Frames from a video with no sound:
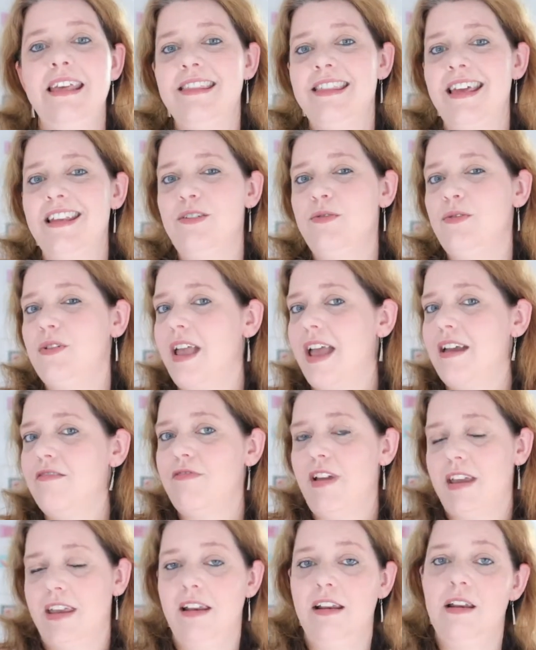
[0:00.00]
then you will get
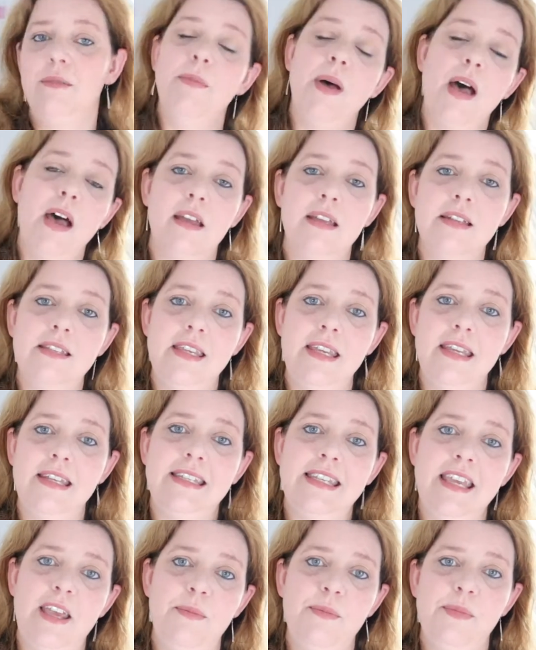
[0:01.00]
regular marketing
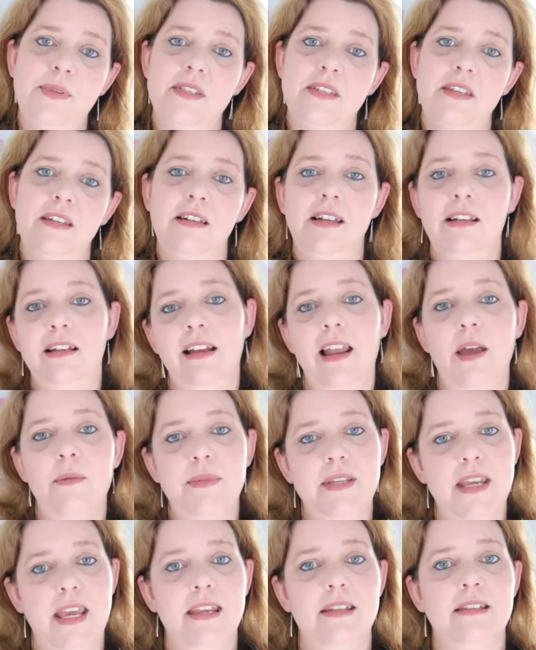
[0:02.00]
tips and little
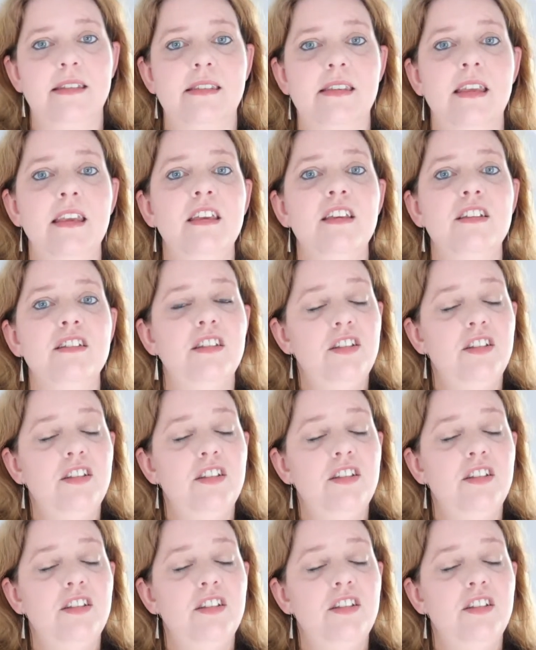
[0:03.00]
updates